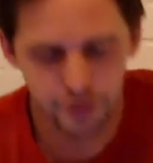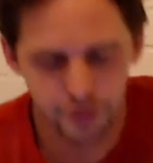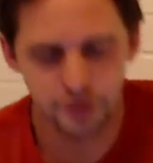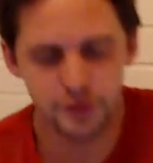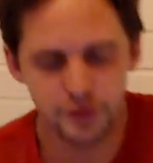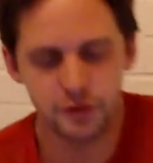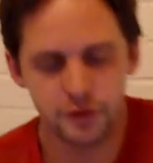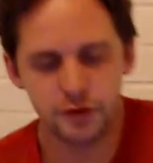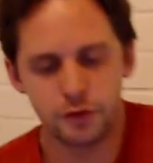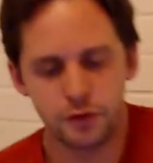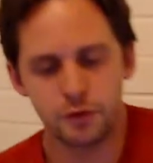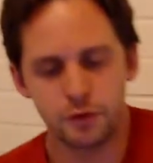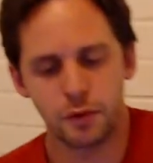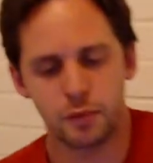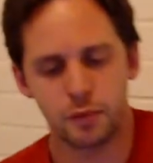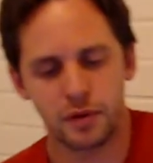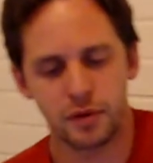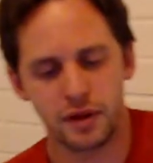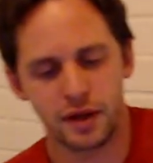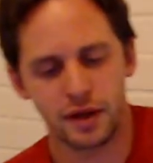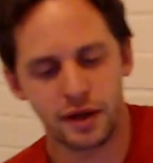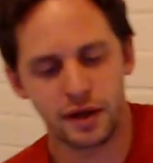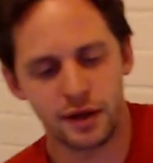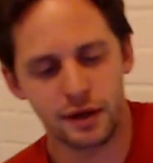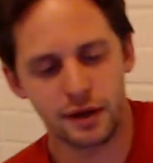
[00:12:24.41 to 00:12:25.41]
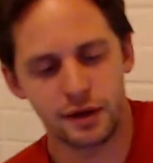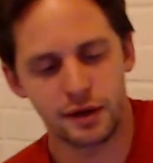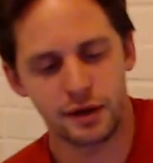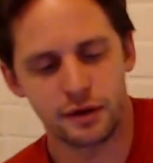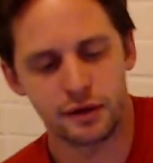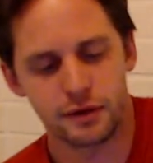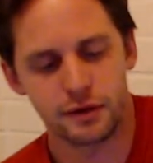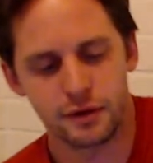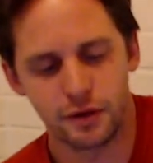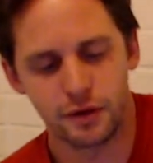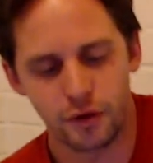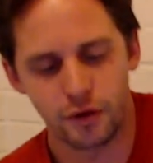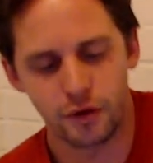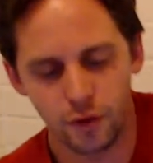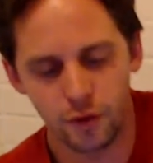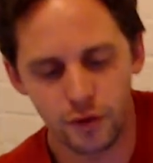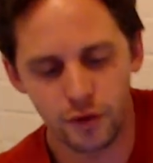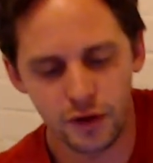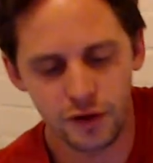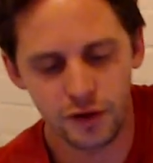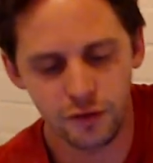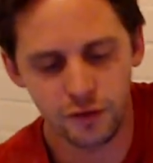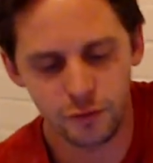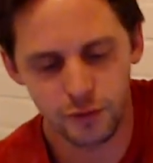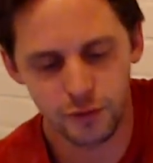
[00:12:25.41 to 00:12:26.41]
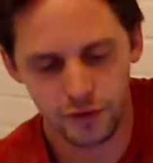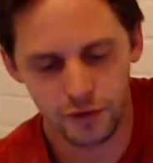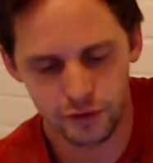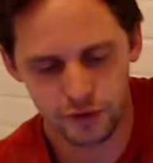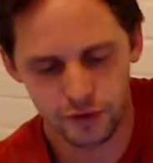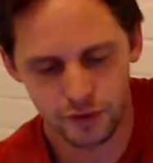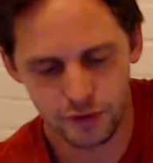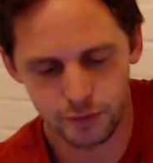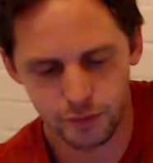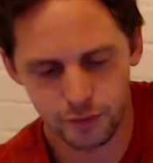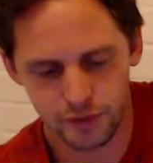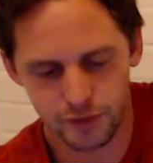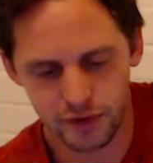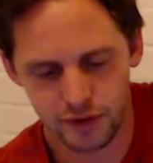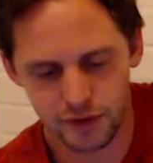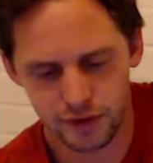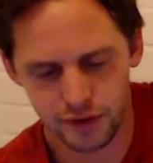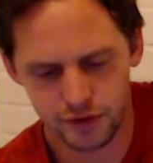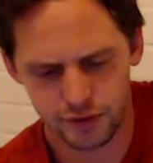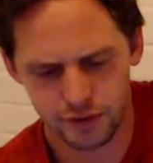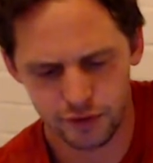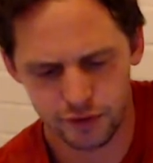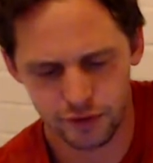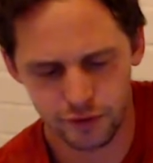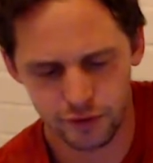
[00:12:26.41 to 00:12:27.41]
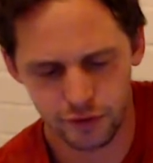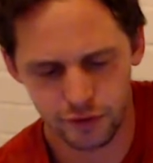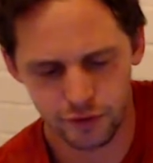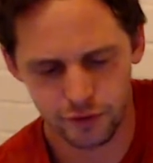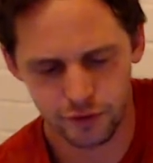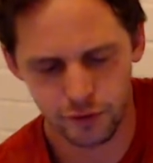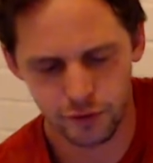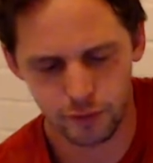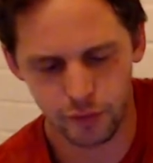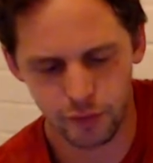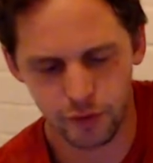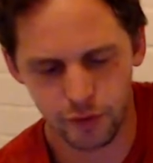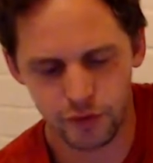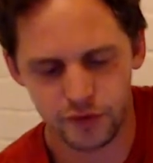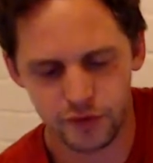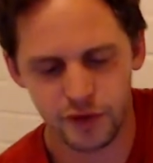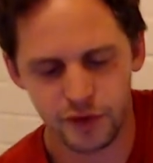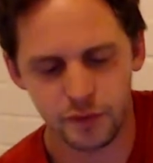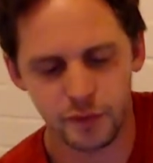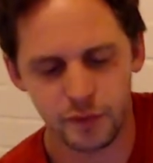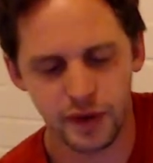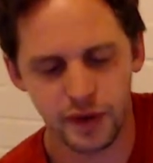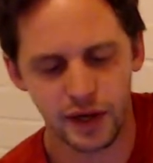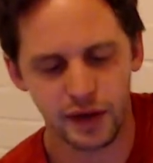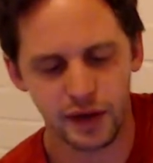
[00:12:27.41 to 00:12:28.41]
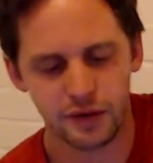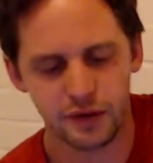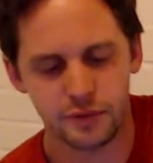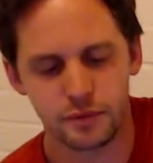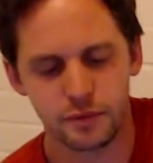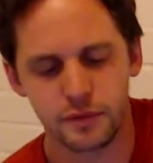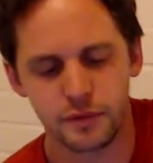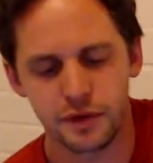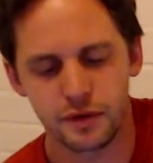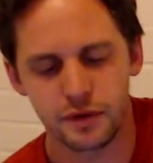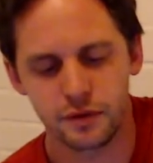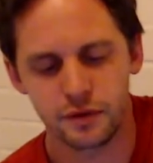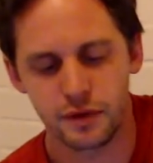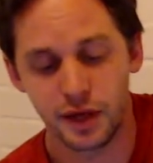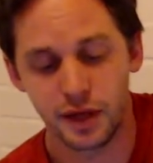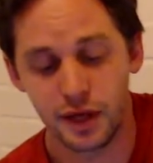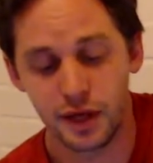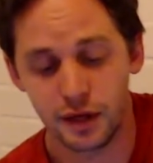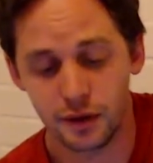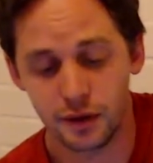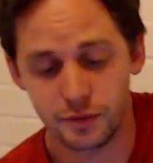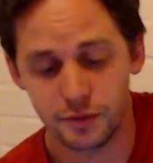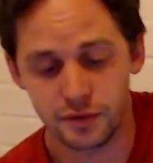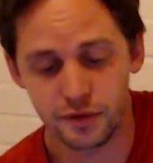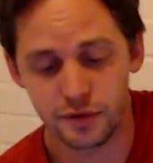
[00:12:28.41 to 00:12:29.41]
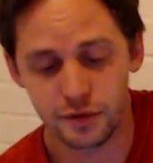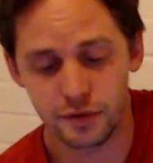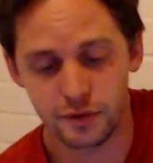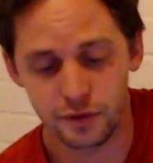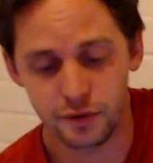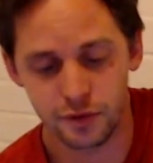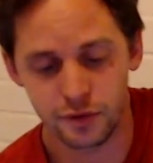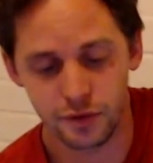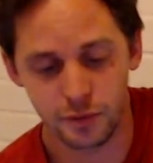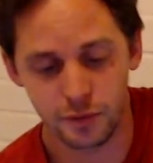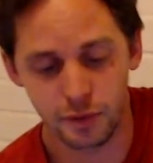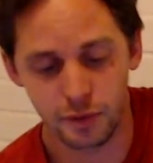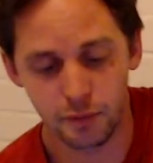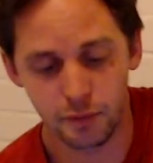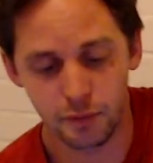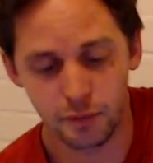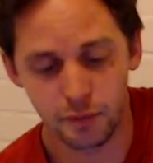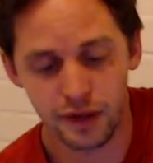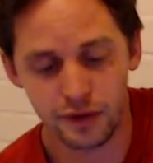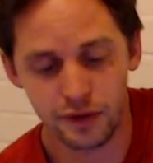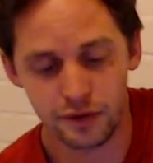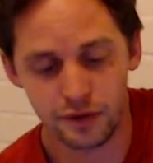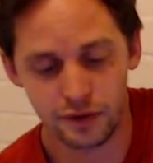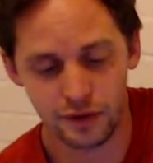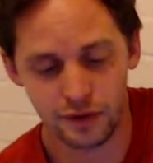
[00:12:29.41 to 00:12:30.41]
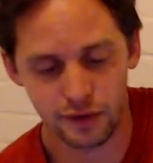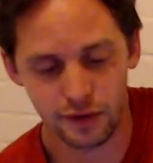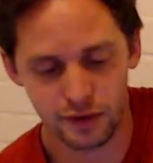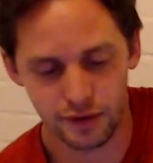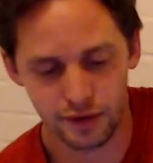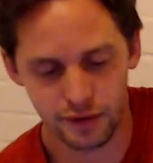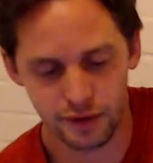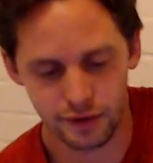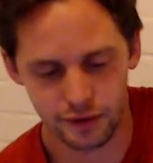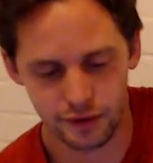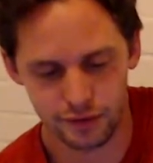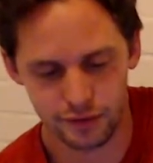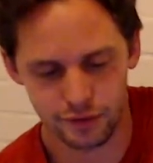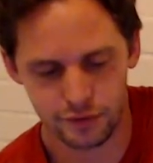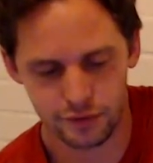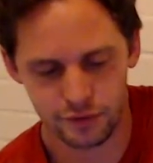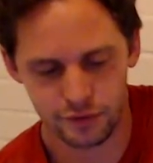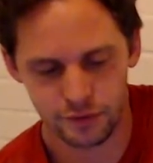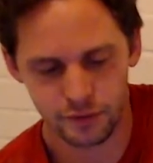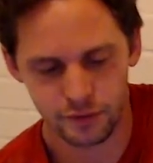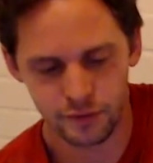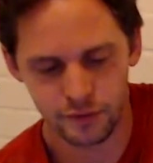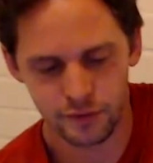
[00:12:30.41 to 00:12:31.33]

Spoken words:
you applying all that you've built up within yourself and pushing past mental hangups to do some amazing things.